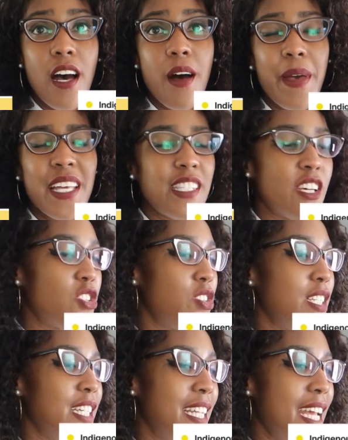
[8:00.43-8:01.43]

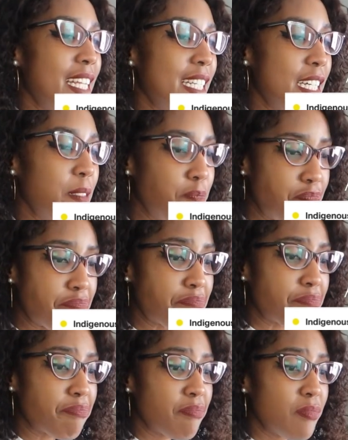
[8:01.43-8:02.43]
Ancestry DNA did.
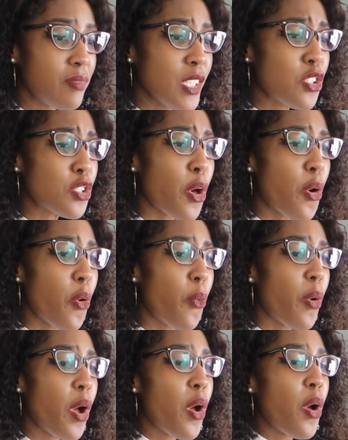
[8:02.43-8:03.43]

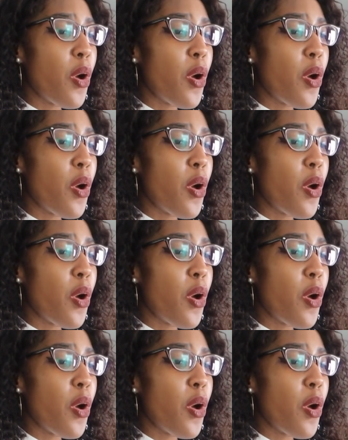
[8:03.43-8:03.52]
So